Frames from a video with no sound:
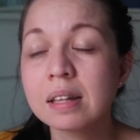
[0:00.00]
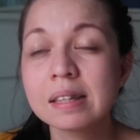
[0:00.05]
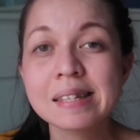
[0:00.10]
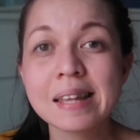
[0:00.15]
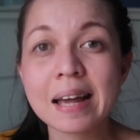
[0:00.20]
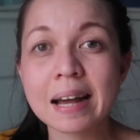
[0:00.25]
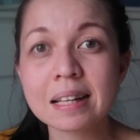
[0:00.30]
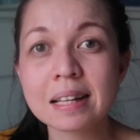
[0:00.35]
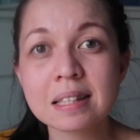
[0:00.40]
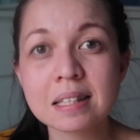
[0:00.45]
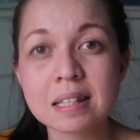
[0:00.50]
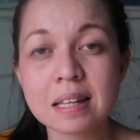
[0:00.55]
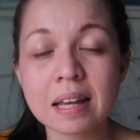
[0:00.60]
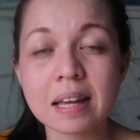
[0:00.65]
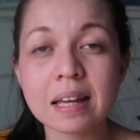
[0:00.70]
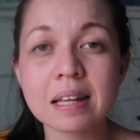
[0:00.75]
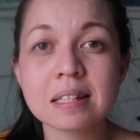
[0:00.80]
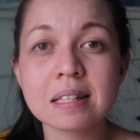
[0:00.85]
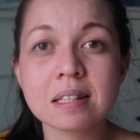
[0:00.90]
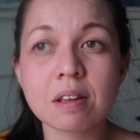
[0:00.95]
That
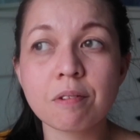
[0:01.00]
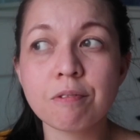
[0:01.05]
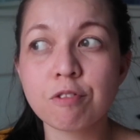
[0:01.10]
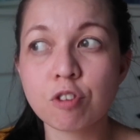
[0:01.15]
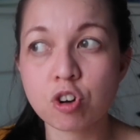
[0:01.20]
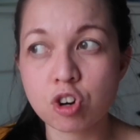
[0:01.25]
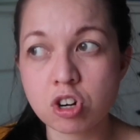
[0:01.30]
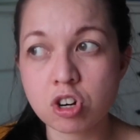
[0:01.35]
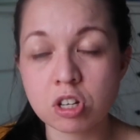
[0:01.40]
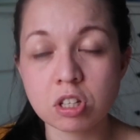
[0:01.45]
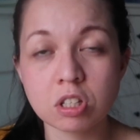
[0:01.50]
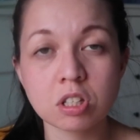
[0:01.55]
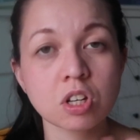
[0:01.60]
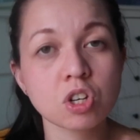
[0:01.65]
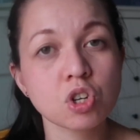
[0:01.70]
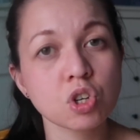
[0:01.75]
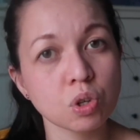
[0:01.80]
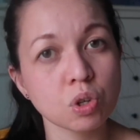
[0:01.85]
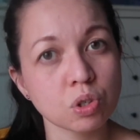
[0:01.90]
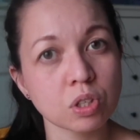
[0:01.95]
is the first
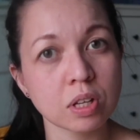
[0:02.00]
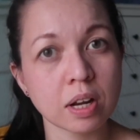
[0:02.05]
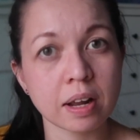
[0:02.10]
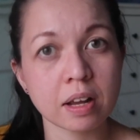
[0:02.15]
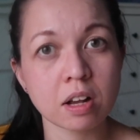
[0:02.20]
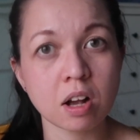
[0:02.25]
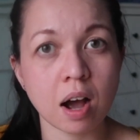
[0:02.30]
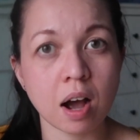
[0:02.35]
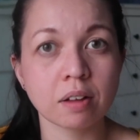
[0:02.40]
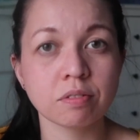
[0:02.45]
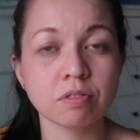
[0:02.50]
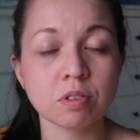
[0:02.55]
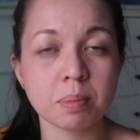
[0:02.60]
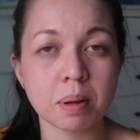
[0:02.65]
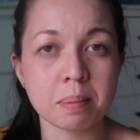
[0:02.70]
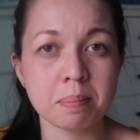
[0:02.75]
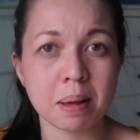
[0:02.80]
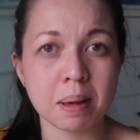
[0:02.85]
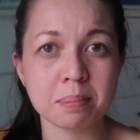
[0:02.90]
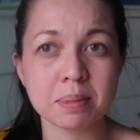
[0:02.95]
shoes that I got for
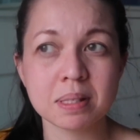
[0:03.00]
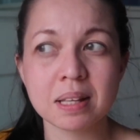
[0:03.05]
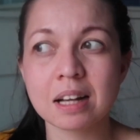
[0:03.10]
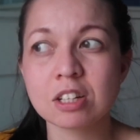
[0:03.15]
my babies.